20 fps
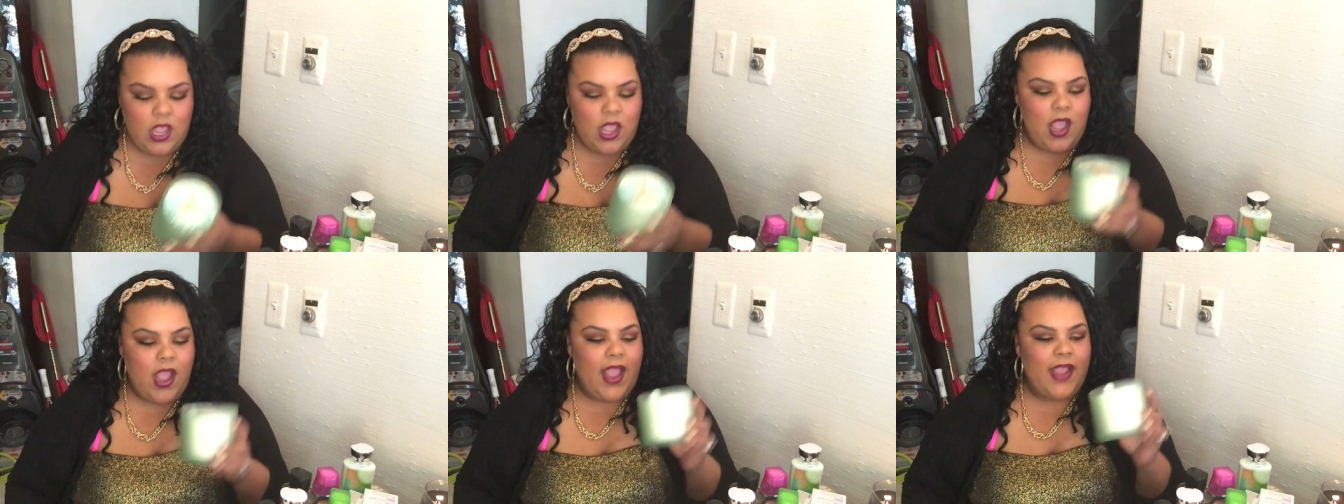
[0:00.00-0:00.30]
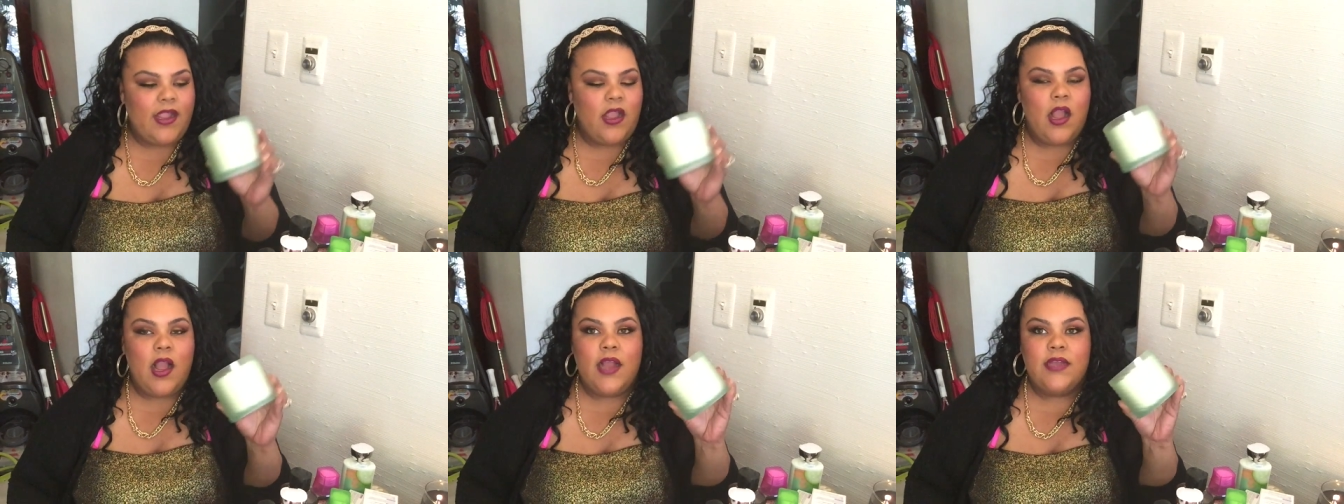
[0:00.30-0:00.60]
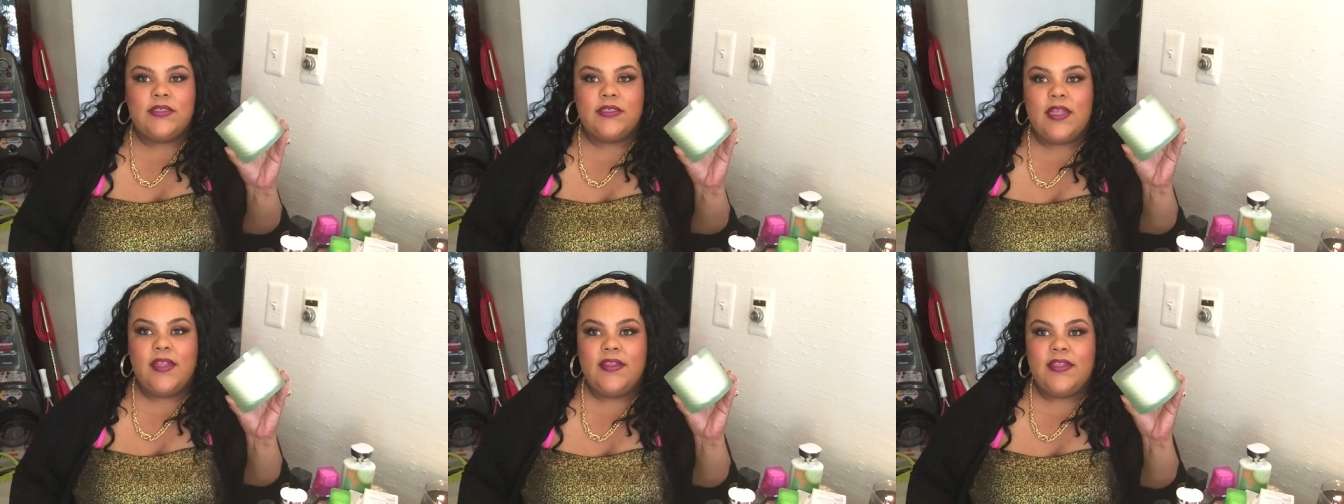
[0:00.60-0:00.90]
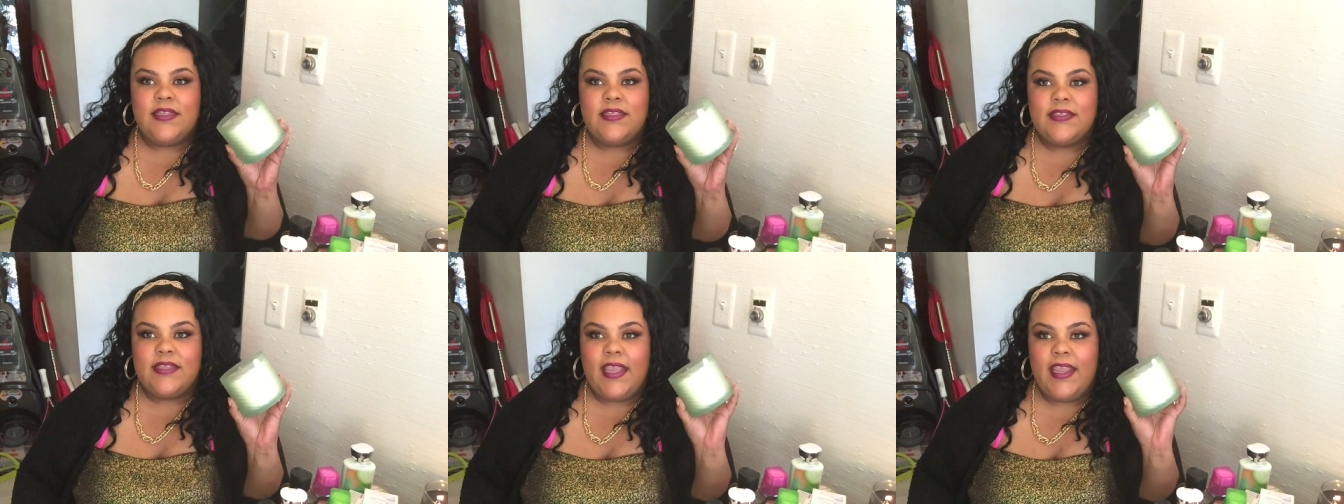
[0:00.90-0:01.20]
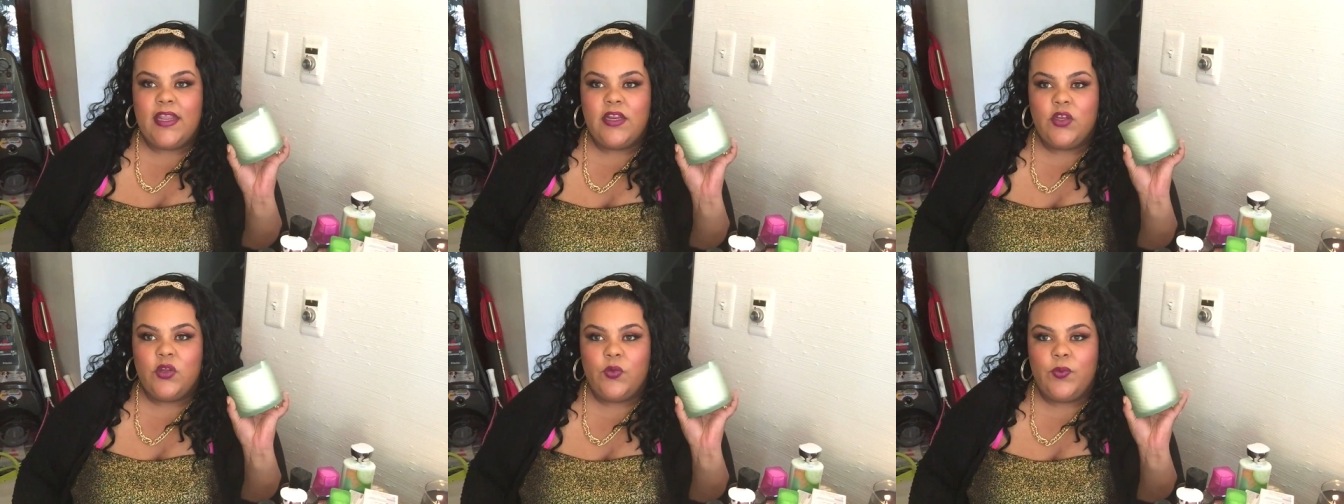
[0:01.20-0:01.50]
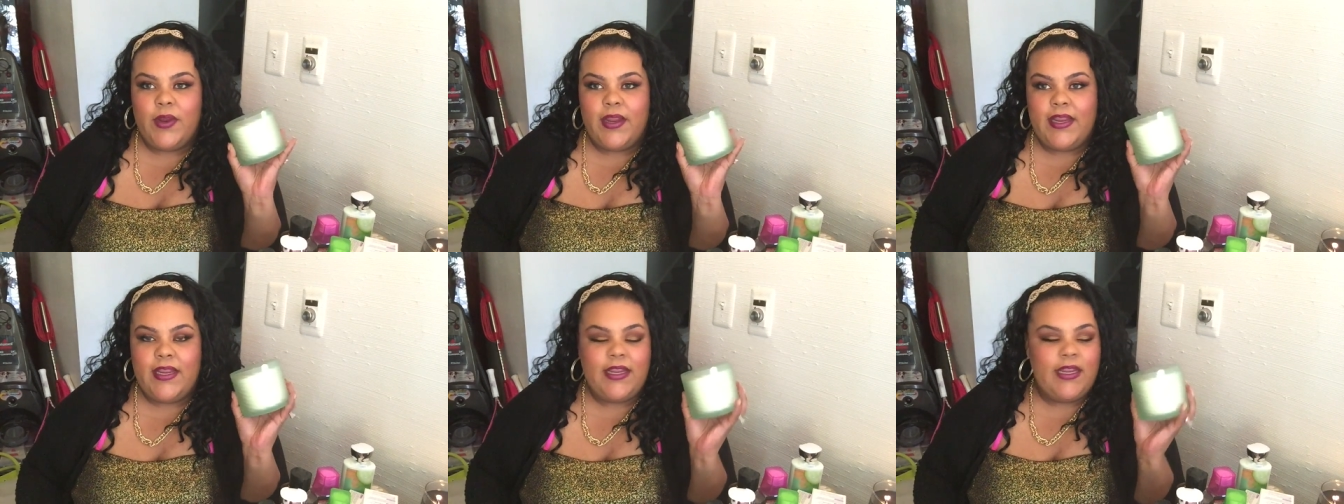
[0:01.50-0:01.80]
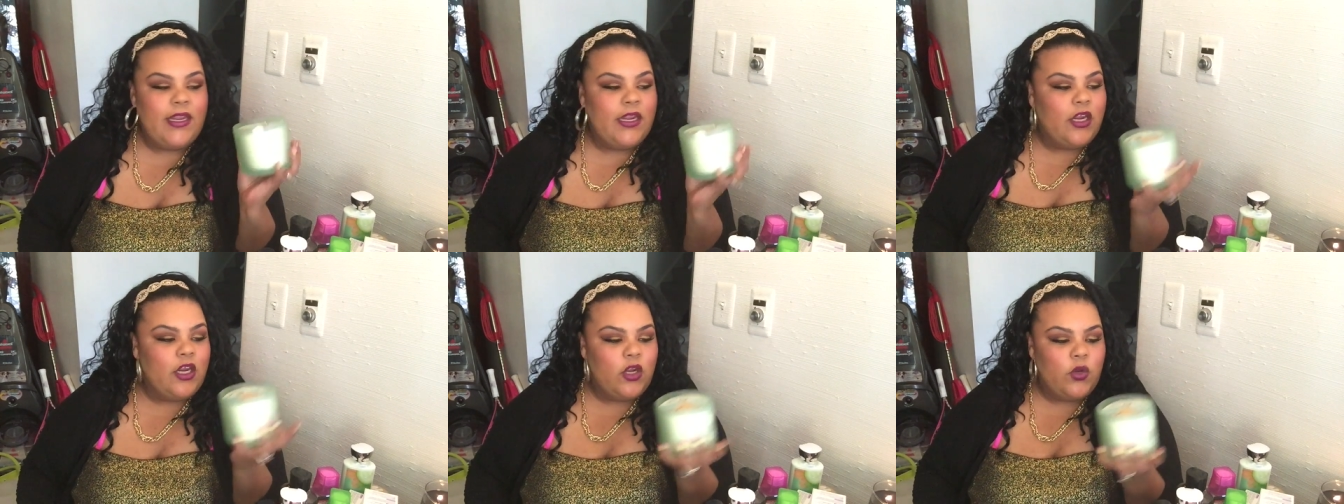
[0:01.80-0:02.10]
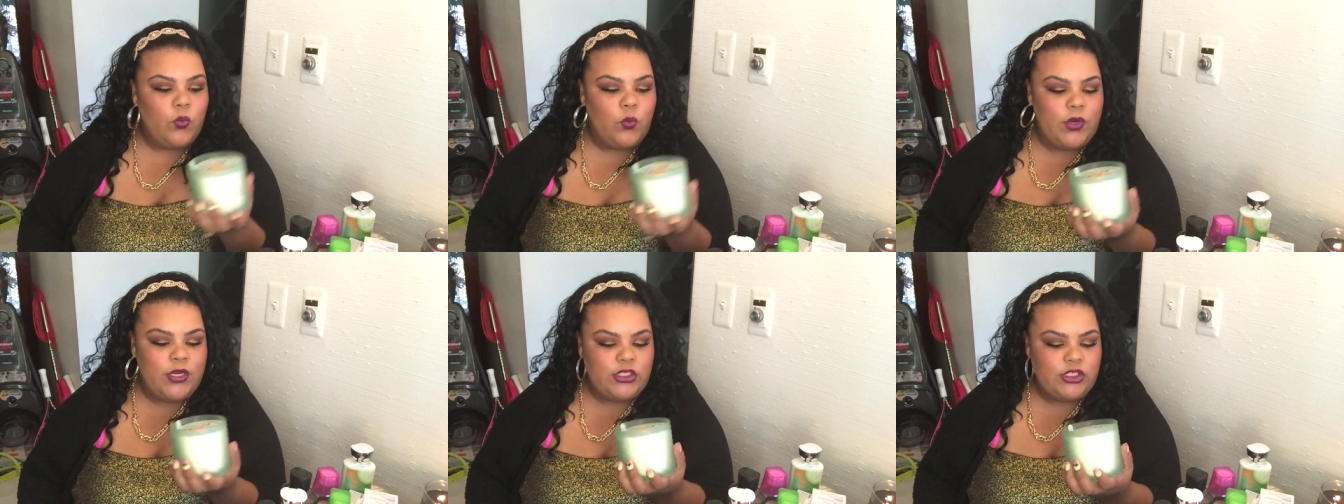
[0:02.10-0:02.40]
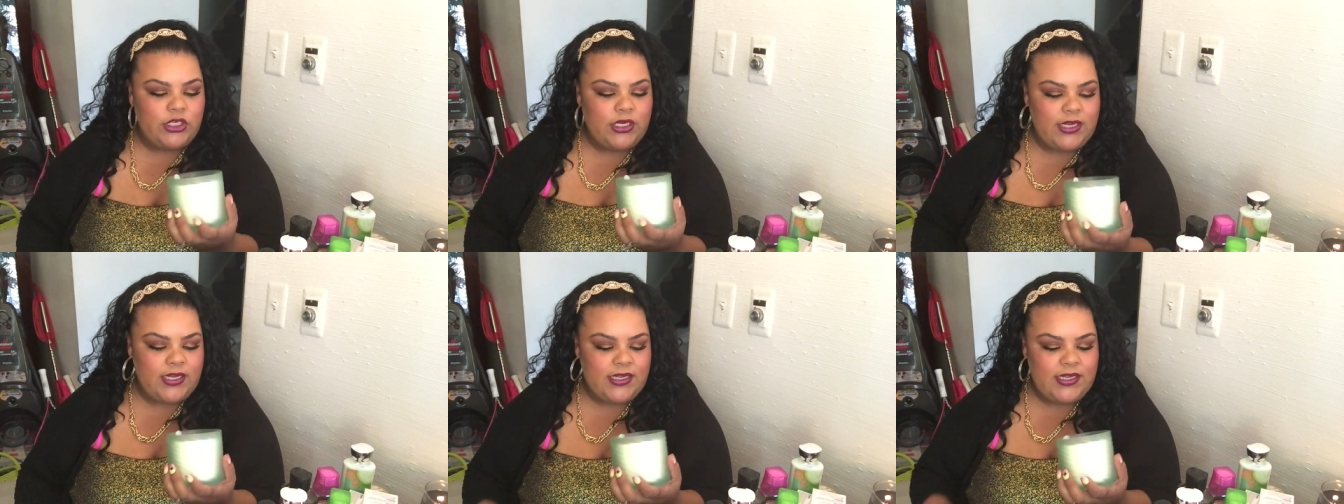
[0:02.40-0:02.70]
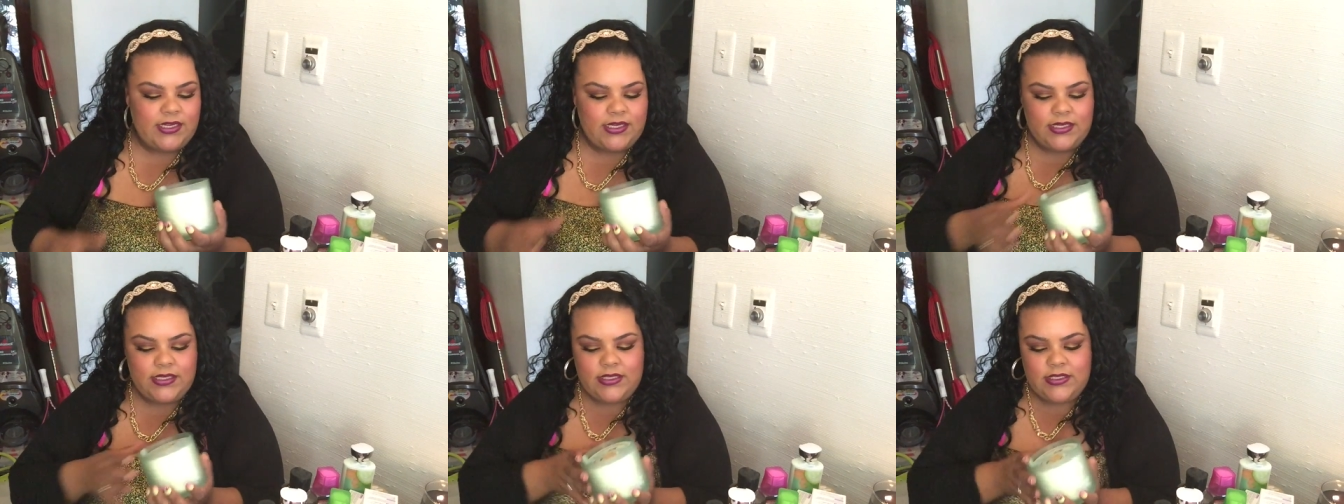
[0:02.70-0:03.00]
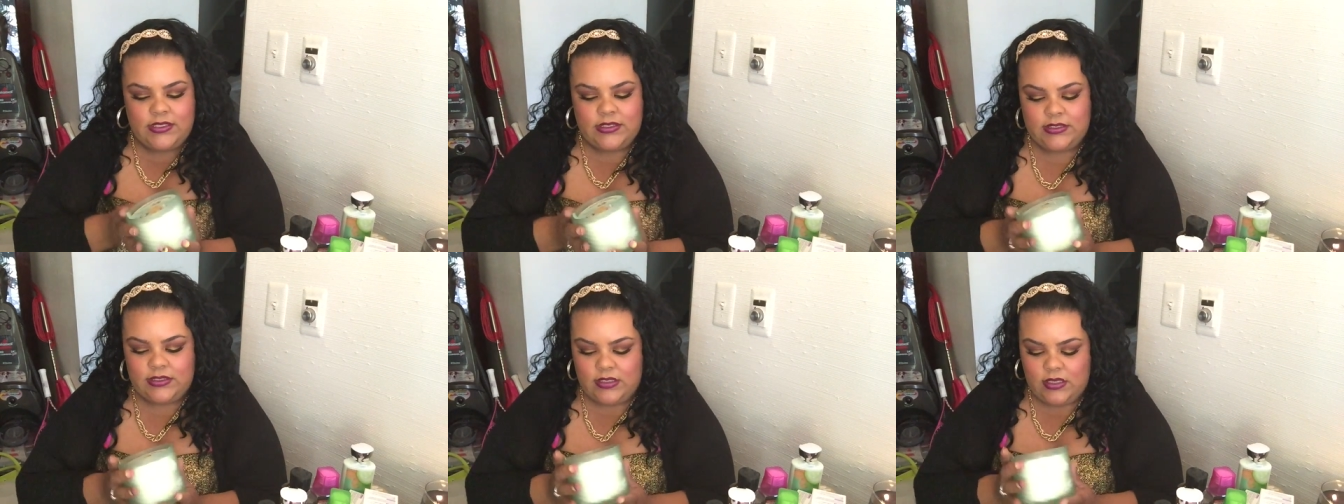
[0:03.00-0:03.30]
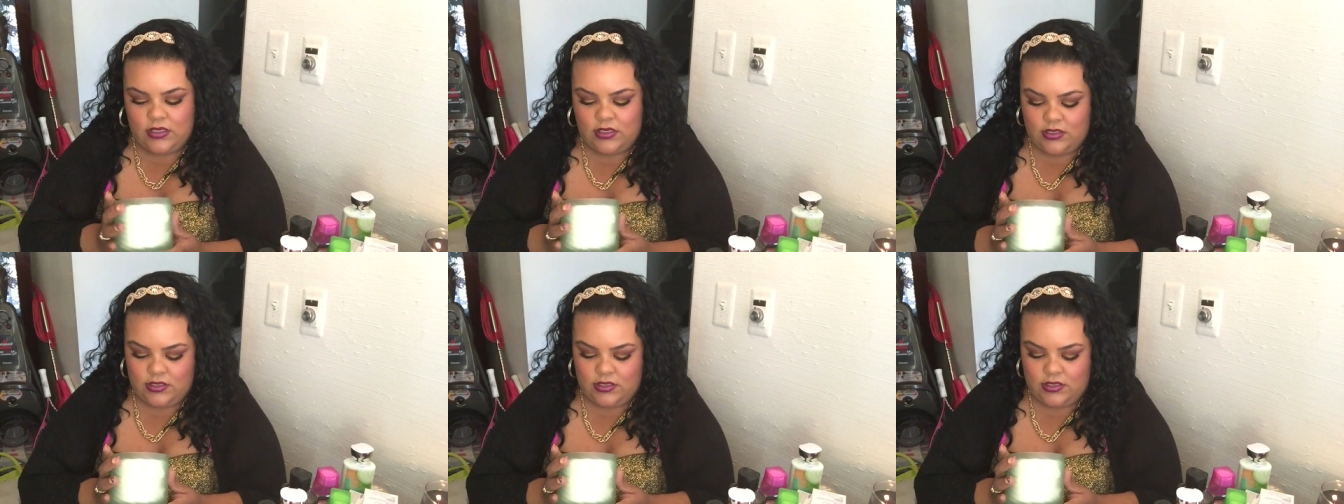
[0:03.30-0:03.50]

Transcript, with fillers: I got this candle right here, which is